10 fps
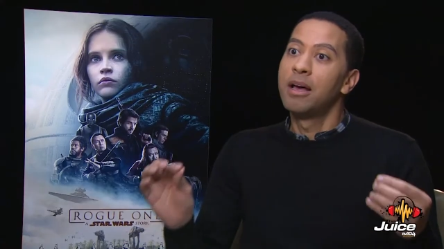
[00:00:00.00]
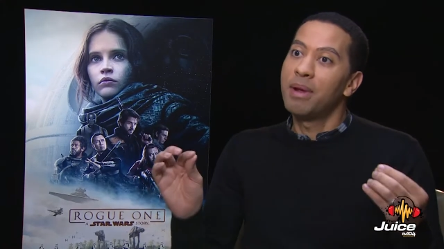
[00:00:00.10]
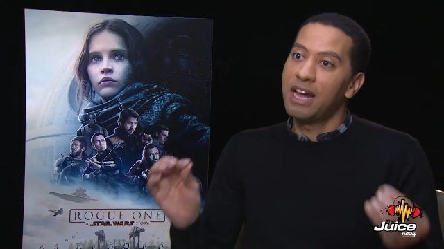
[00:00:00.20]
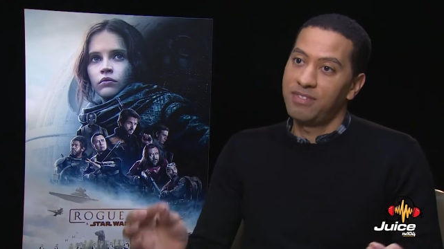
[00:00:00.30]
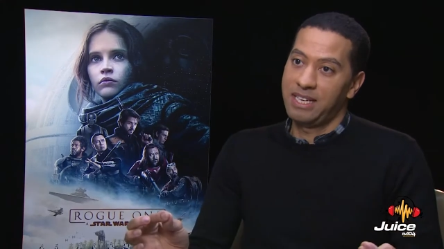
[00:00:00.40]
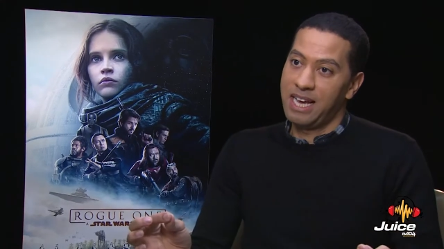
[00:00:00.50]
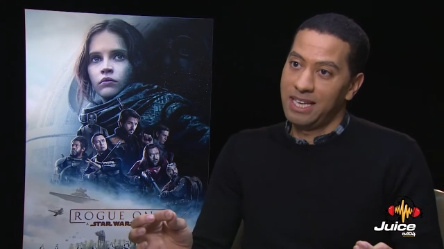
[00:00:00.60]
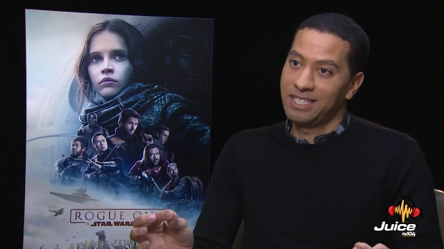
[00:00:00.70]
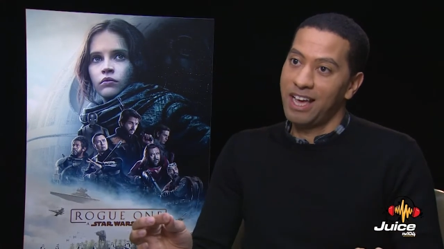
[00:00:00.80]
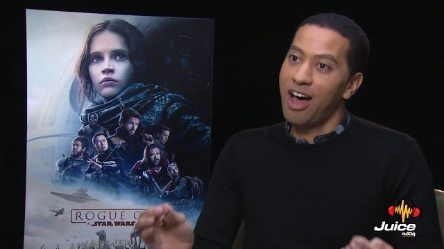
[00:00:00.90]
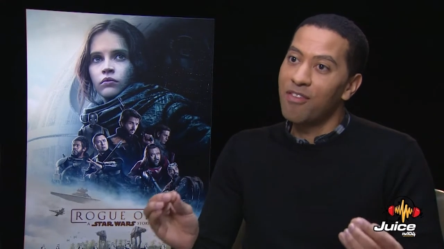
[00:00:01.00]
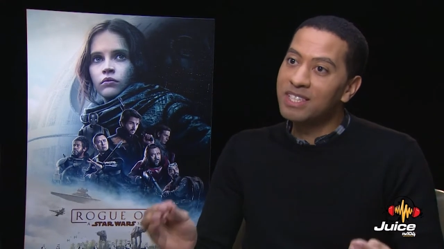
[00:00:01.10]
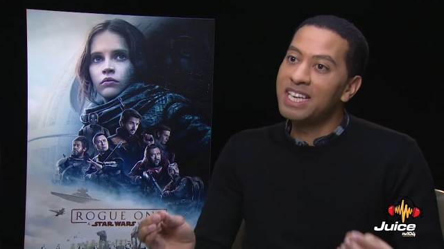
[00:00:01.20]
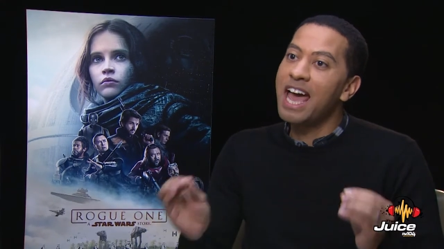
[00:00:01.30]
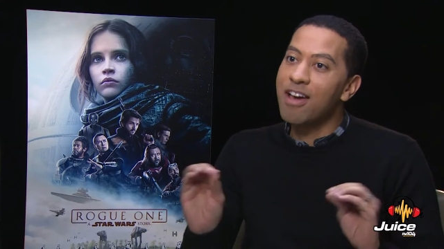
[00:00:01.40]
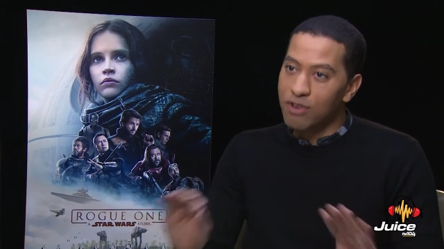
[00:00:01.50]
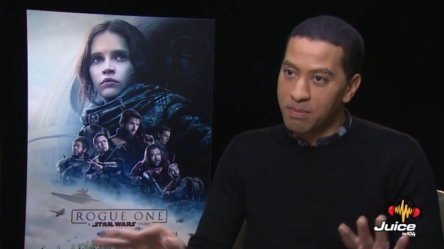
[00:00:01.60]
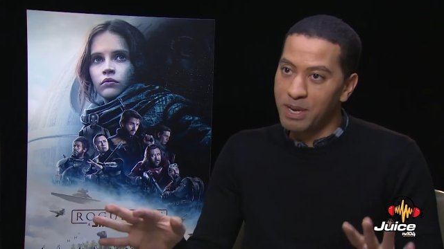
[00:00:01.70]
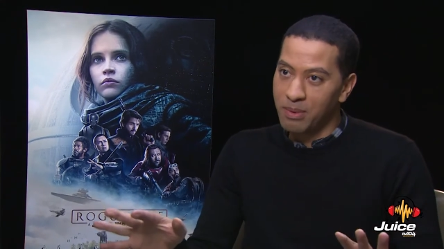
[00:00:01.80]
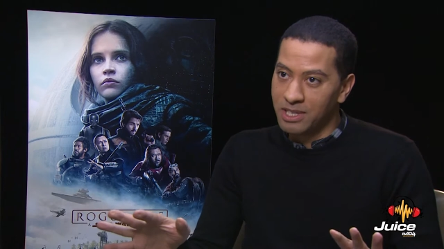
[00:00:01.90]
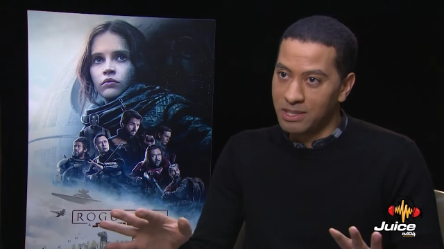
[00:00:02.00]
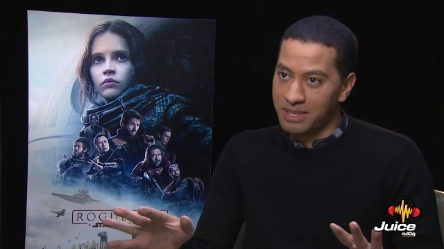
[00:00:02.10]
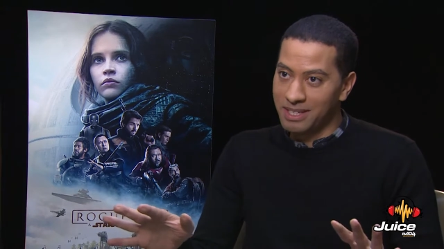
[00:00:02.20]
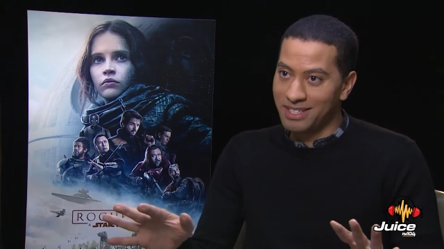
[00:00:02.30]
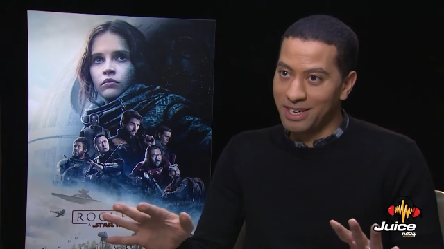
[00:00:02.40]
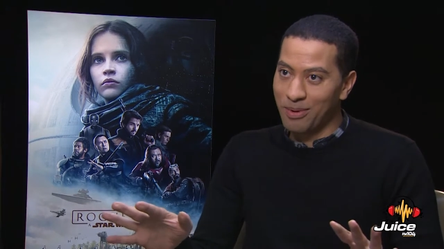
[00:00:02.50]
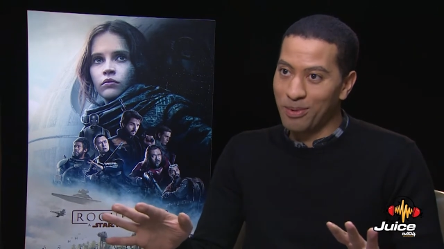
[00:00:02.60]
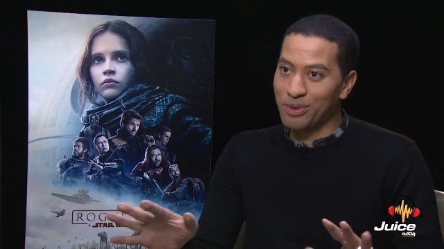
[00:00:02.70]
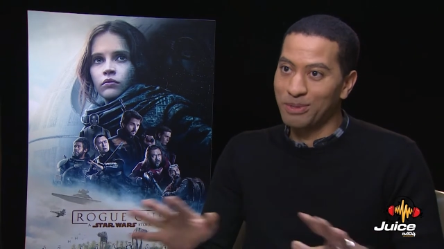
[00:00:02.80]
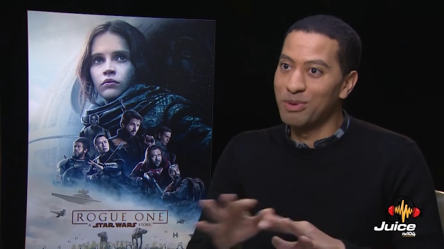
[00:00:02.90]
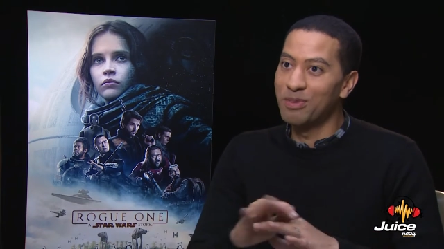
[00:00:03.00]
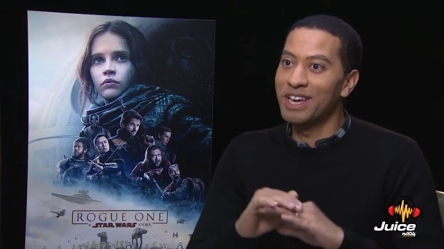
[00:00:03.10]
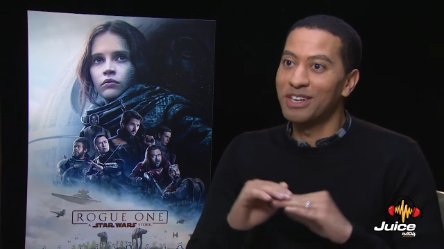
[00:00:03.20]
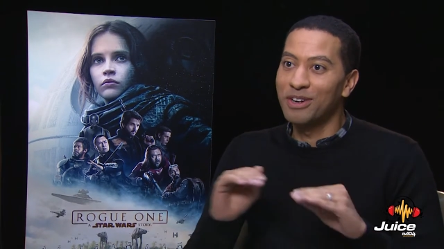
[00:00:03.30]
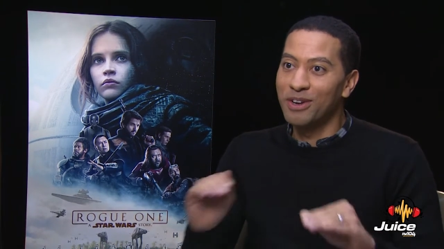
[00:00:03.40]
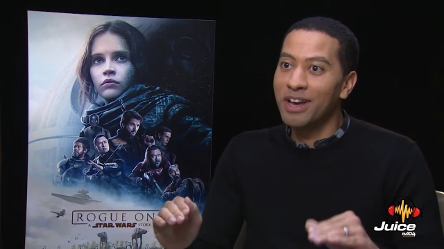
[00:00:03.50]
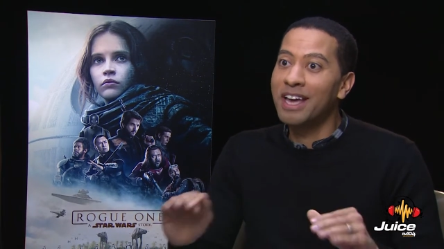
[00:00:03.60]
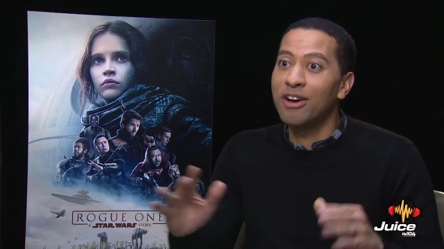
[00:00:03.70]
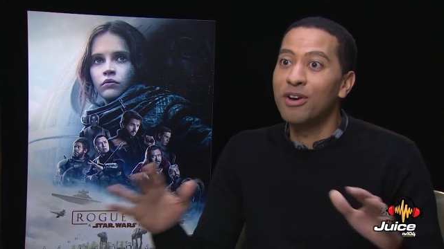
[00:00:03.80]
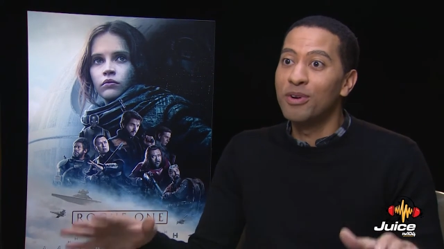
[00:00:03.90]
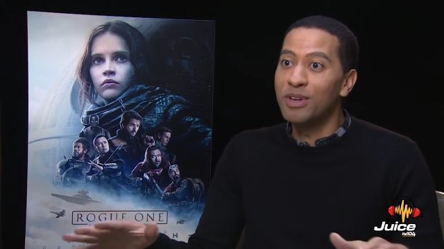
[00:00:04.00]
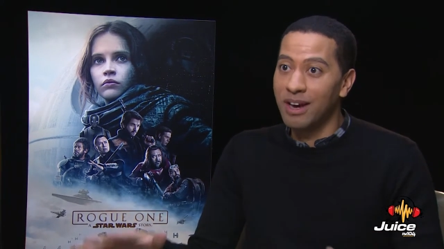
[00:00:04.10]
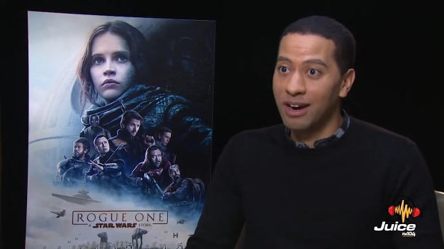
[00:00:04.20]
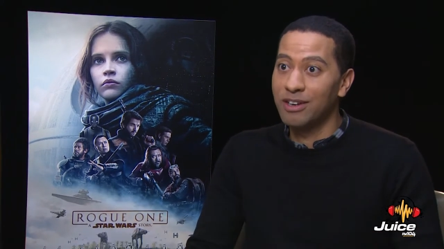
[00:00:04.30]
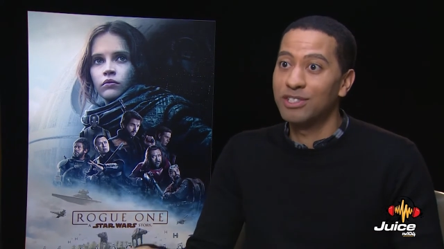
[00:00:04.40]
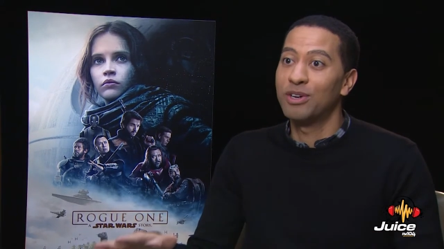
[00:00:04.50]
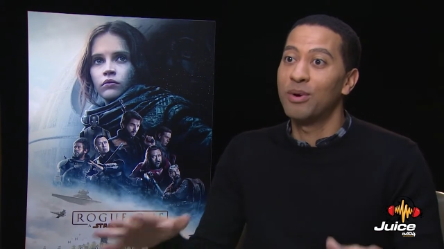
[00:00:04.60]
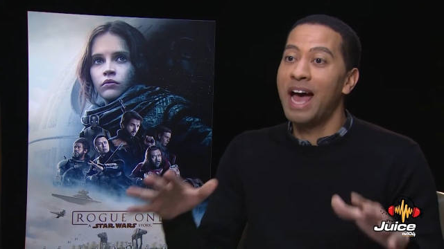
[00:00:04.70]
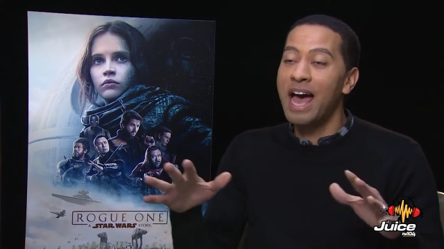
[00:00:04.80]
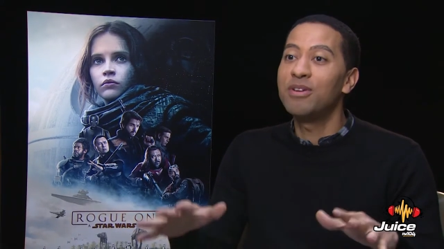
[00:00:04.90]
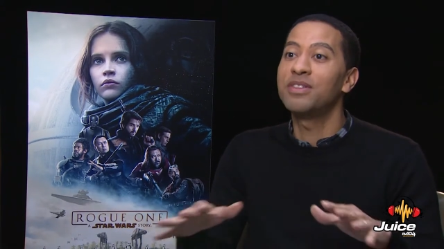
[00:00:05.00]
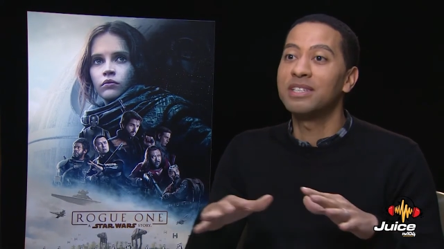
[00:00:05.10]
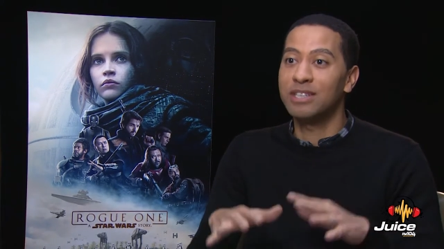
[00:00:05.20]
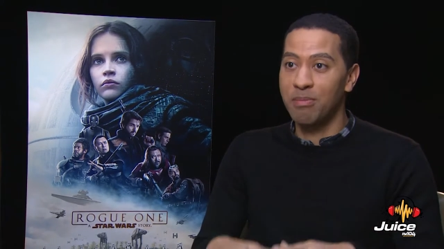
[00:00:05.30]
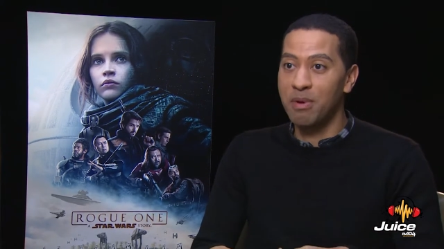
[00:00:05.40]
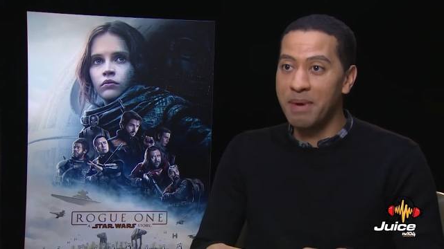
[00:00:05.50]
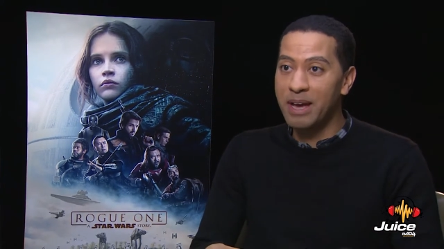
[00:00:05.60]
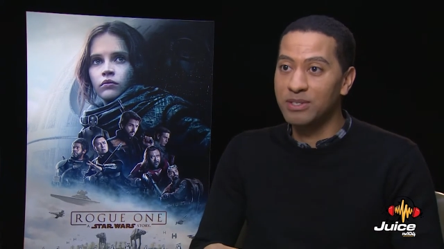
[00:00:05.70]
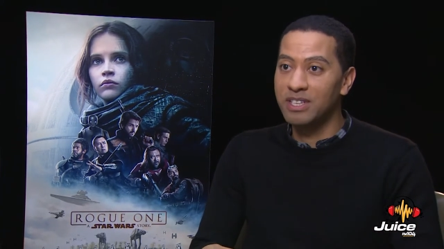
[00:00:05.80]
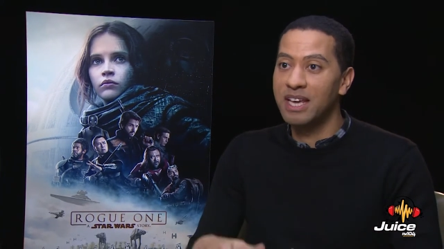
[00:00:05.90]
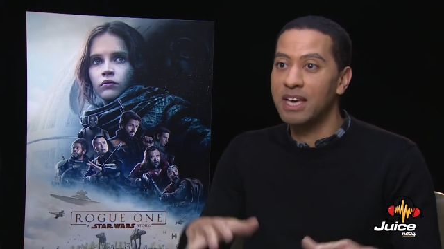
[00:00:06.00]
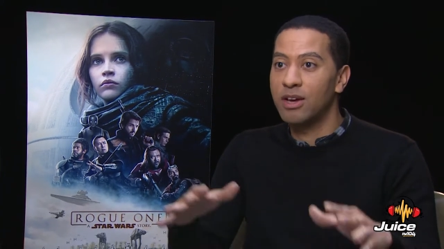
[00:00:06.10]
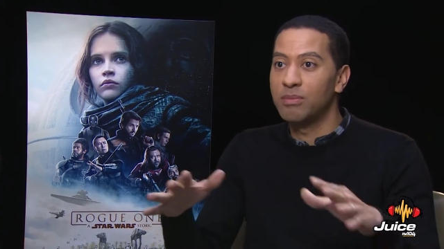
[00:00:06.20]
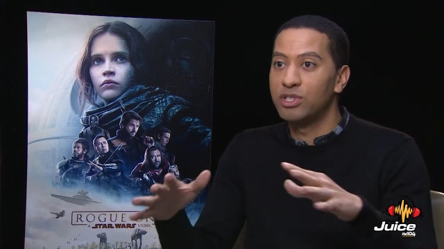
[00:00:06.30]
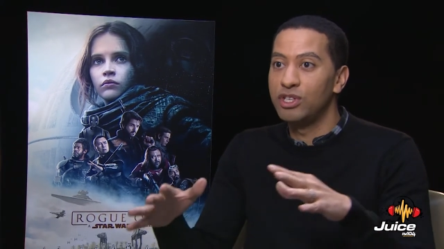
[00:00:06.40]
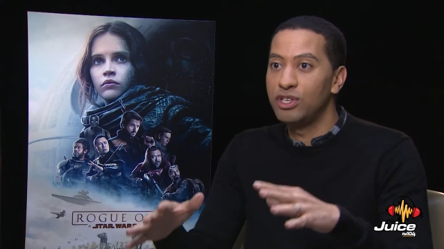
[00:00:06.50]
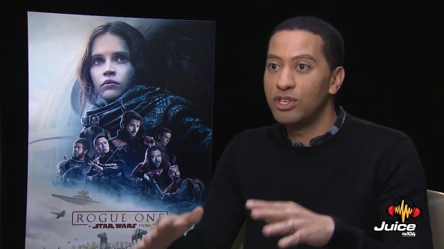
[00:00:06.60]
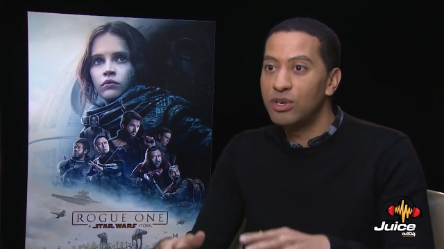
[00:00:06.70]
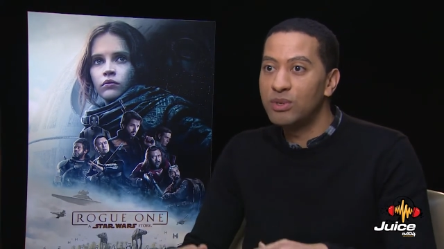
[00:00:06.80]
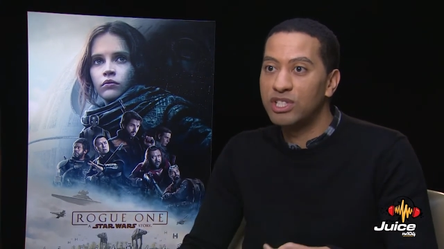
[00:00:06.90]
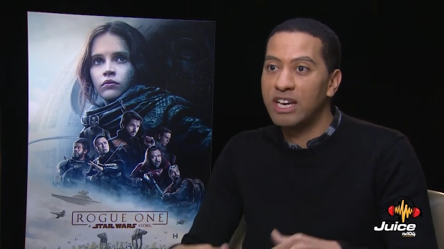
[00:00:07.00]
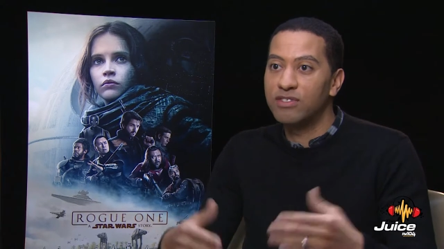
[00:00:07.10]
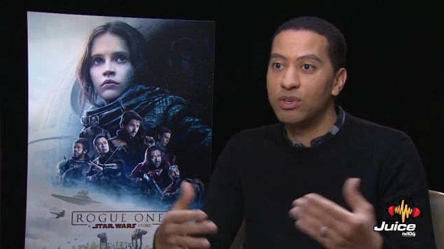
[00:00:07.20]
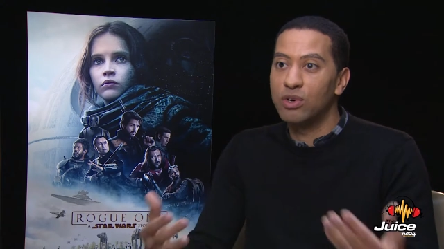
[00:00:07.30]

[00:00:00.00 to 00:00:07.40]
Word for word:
Speaker 1: But I have to ask obviously, everybody wants to be in a Star Wars movie. I don't care who you are. So, how did this come about? Did they come to you? Did you have to